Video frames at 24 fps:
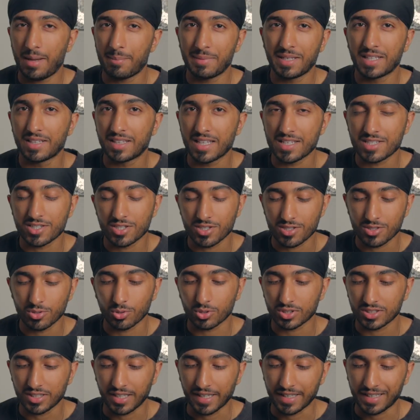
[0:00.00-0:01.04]
mean, this just
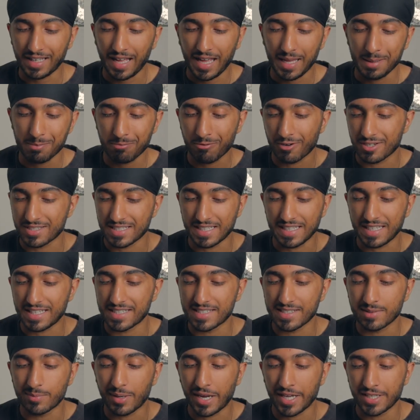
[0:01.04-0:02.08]
looks like a pretty
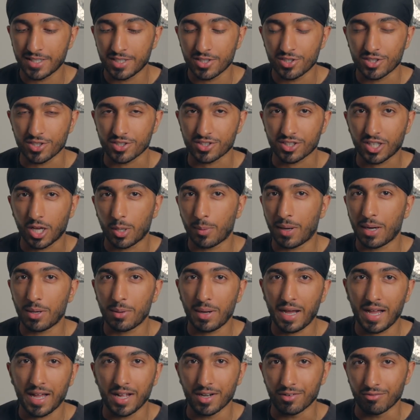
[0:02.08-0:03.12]
easy way to just go
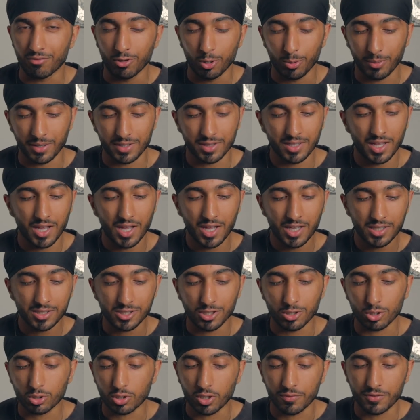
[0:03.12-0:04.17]
out and ruin
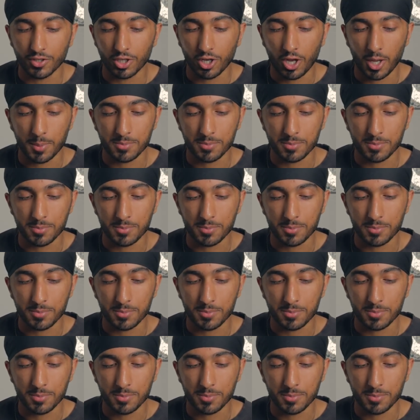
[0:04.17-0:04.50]
the look of your home